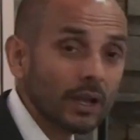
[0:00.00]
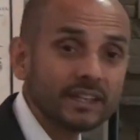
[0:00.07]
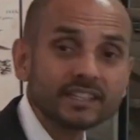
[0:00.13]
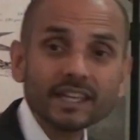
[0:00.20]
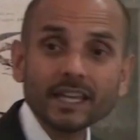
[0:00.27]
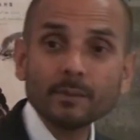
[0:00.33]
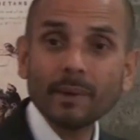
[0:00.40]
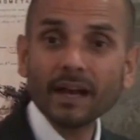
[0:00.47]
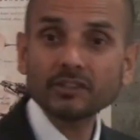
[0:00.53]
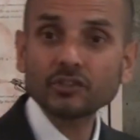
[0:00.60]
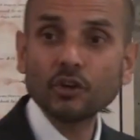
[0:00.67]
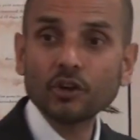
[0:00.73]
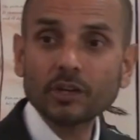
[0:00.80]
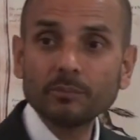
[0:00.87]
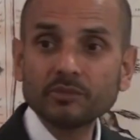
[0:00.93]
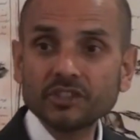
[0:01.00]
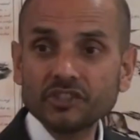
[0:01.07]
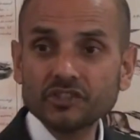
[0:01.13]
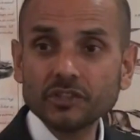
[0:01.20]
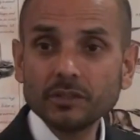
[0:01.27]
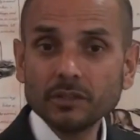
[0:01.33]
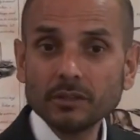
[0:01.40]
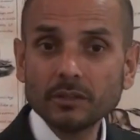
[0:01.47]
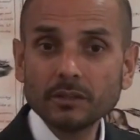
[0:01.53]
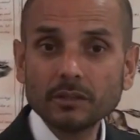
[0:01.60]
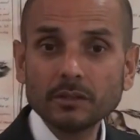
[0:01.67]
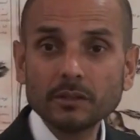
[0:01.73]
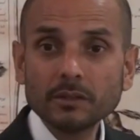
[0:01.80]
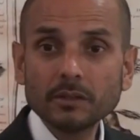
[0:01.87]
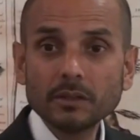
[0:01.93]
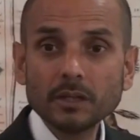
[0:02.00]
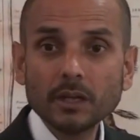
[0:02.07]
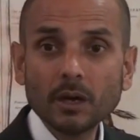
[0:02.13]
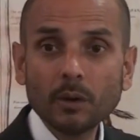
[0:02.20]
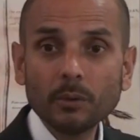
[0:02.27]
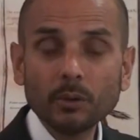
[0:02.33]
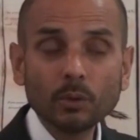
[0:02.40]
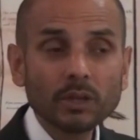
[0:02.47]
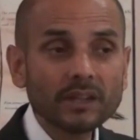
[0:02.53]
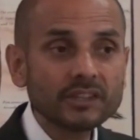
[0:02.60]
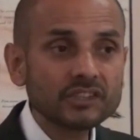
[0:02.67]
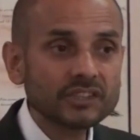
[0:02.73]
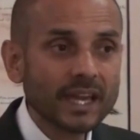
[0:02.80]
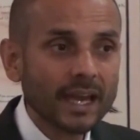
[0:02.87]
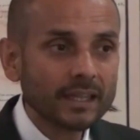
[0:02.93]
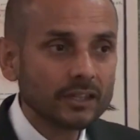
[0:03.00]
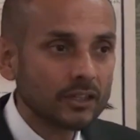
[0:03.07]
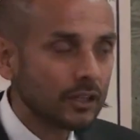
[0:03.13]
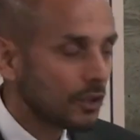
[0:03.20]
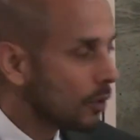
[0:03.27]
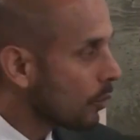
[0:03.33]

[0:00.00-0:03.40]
understand about circumcision. We all understand